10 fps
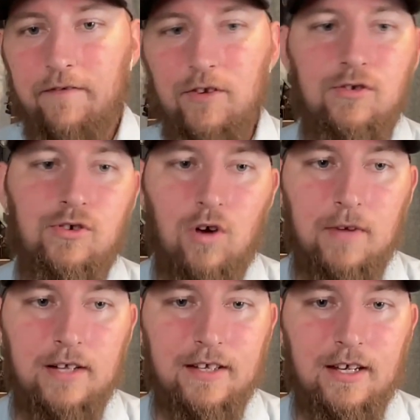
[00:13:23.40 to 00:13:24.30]
A few
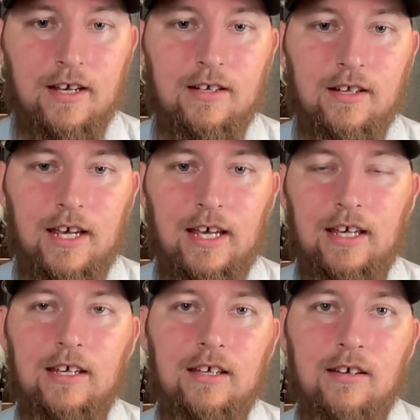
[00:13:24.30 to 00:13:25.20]
short months in,
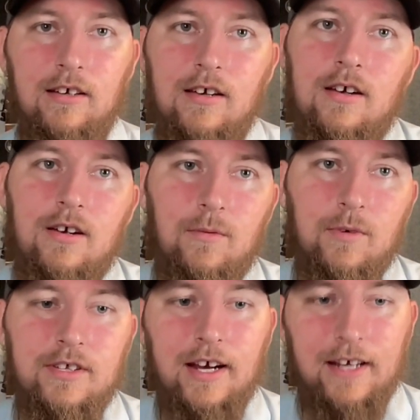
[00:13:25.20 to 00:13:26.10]
he
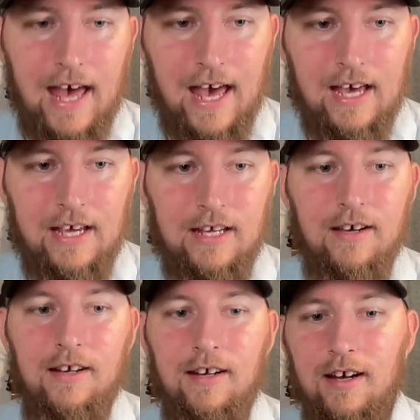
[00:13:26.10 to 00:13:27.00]
was like, "Hey,
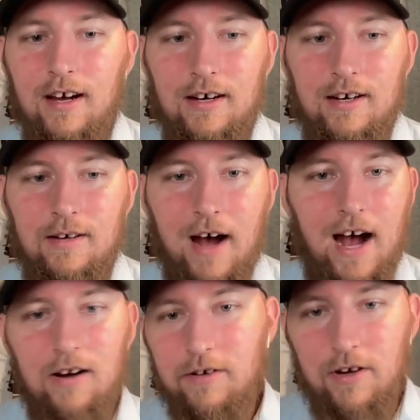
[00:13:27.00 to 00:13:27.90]

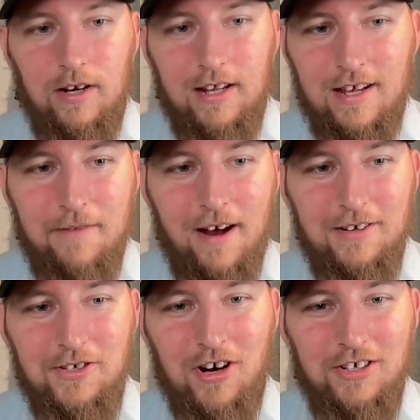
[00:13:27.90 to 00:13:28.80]
I don't know anything about
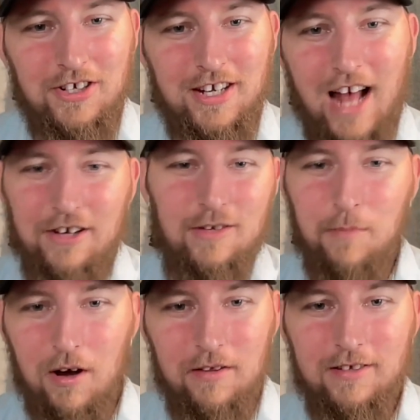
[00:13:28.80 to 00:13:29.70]
construction. I
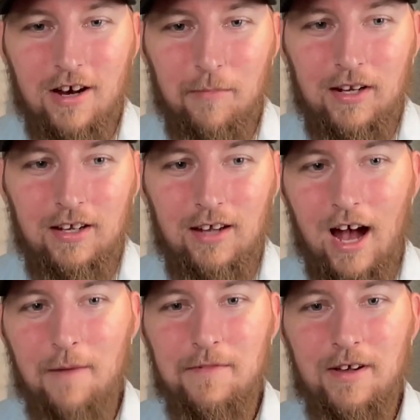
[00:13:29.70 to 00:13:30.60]
just bought this company.
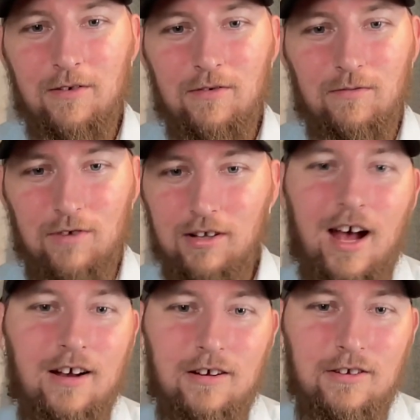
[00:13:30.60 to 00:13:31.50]
I'm gonna
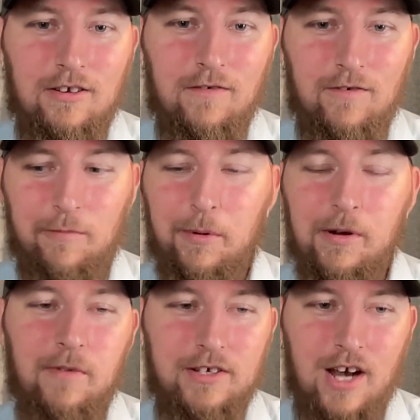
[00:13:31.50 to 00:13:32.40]
rely on you for
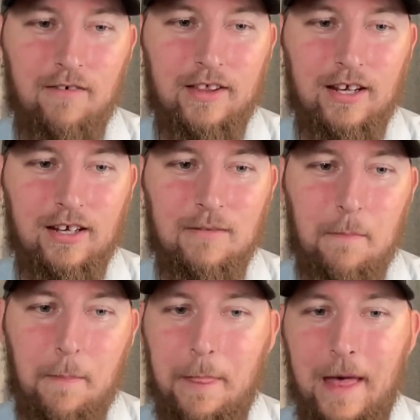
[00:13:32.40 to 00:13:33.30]
pretty much everything."
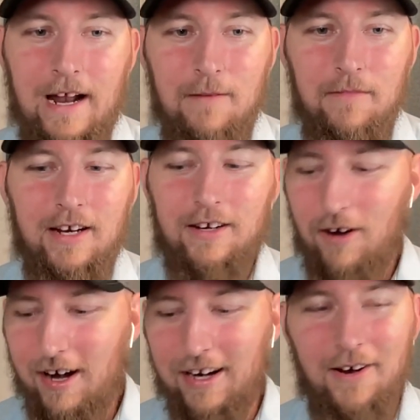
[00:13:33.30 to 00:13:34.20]
And I'm like,
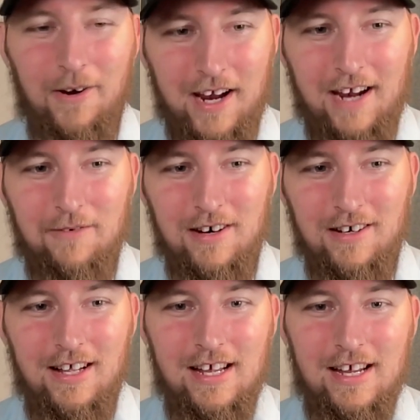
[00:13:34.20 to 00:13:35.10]
"Great, okay.
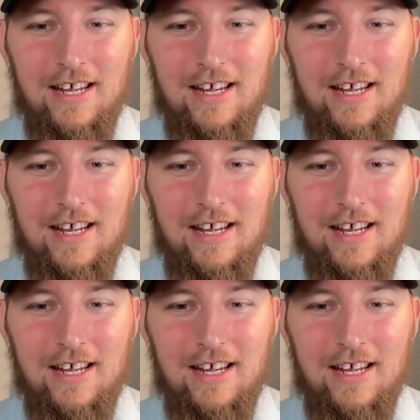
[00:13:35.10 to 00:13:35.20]
Well,